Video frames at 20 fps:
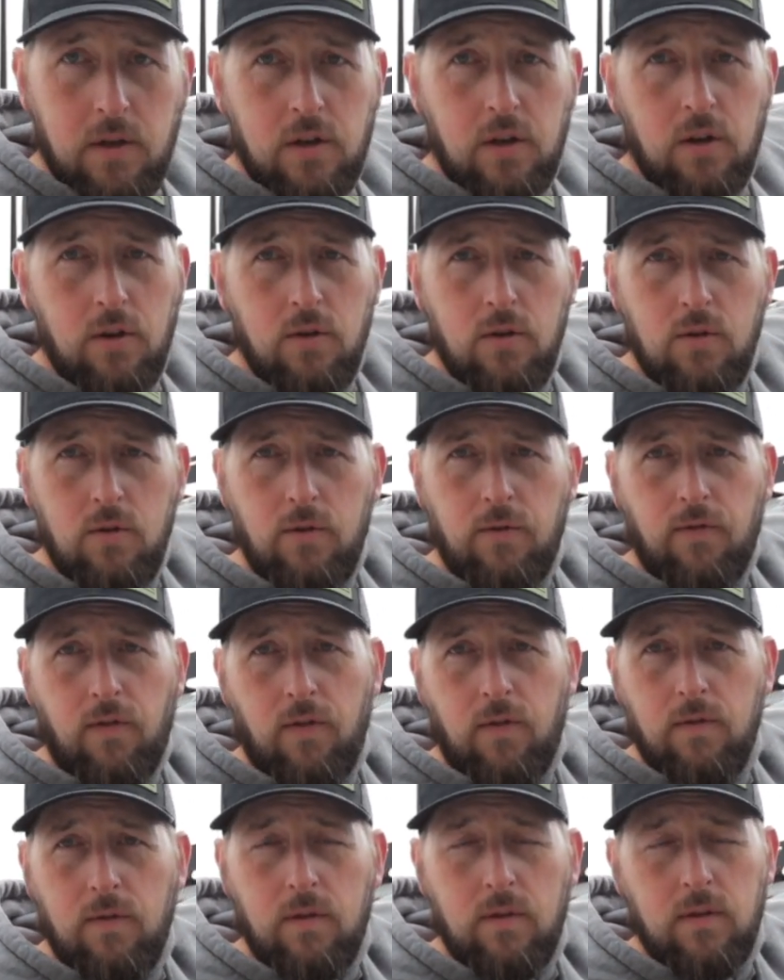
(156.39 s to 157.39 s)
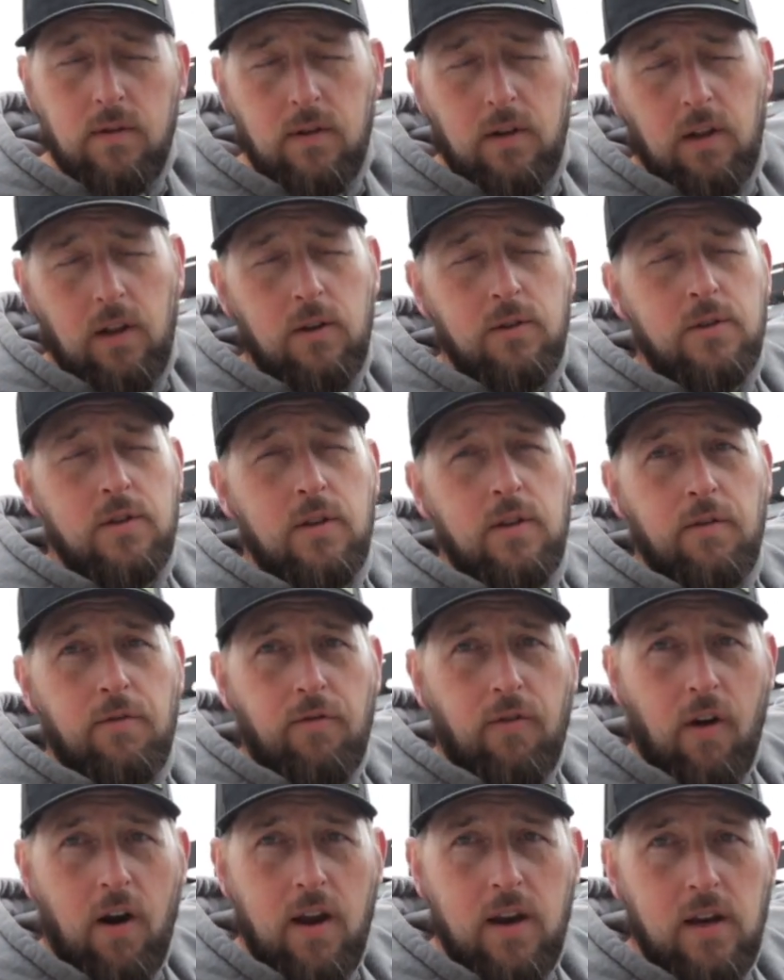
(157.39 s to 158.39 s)
too close to the
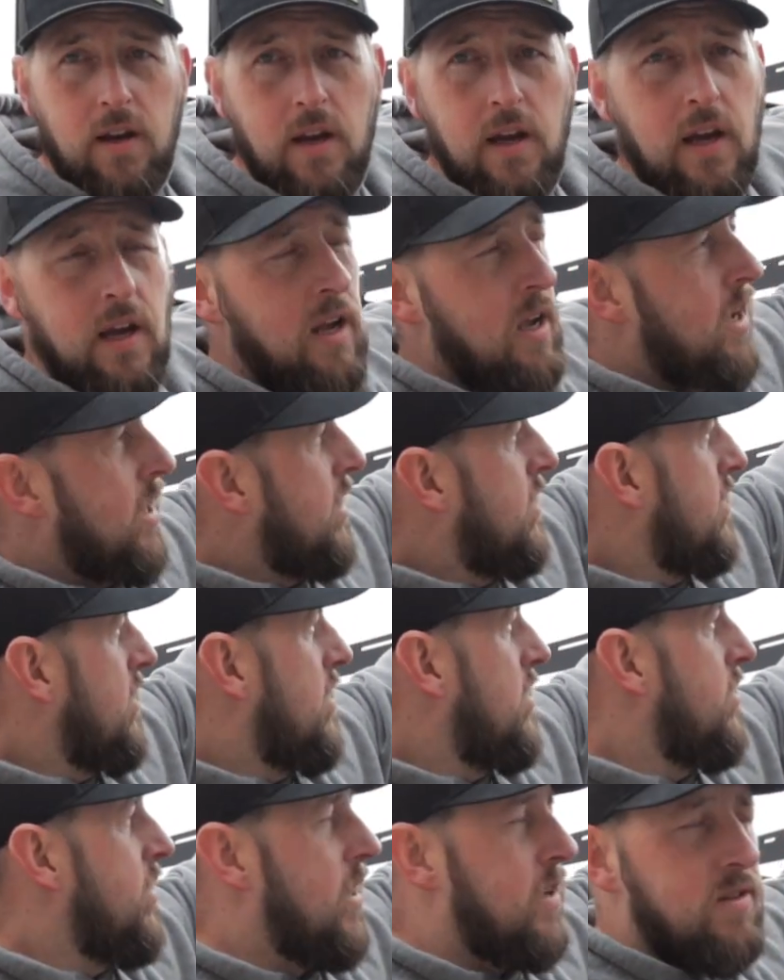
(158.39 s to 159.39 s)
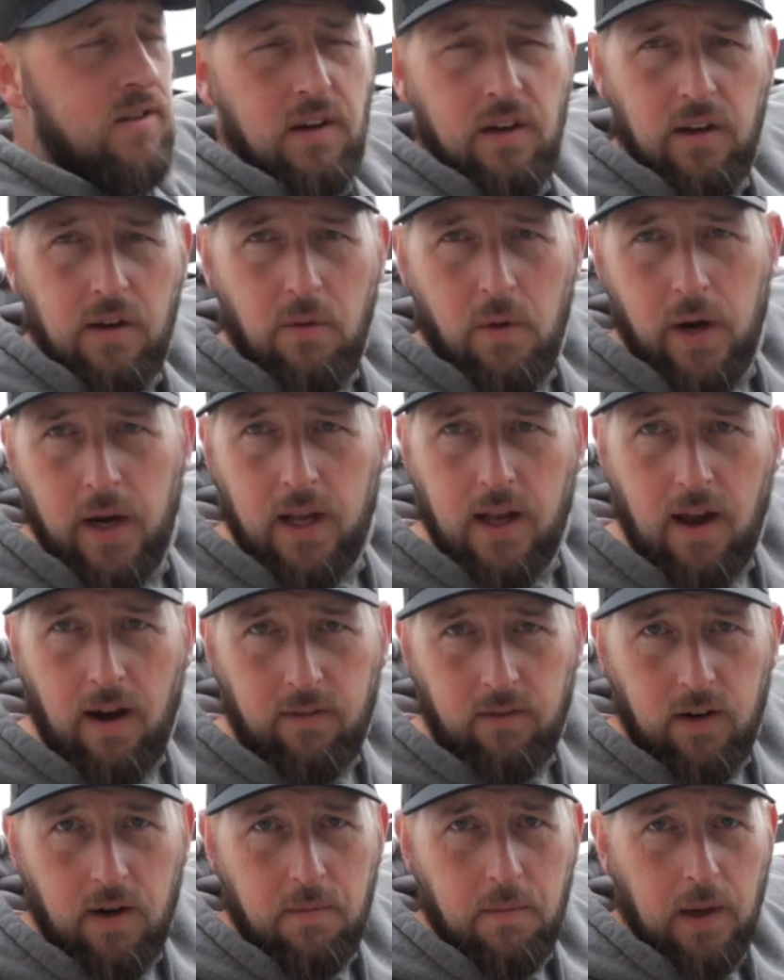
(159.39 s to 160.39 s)
front because I don't necessarily want to
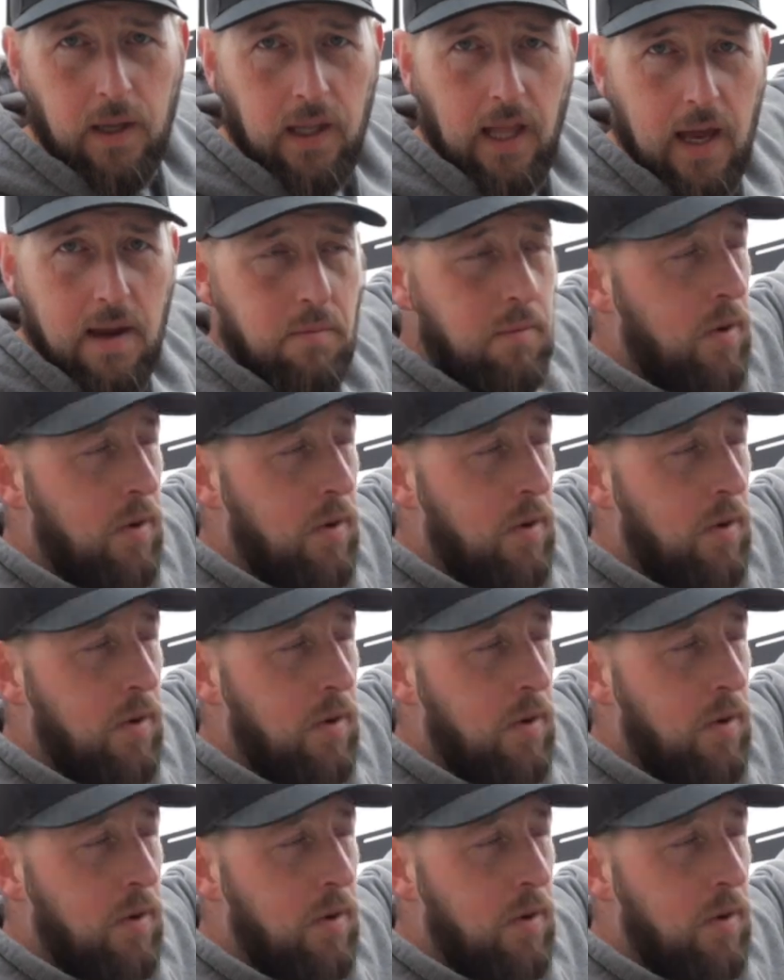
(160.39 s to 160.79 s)
cover up my light